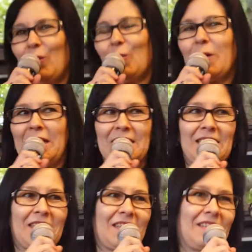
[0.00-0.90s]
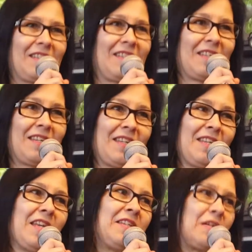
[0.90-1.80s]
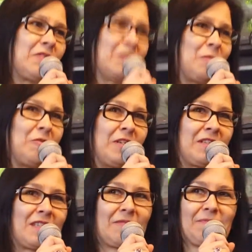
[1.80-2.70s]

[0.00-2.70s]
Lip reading: Who has near-death experience?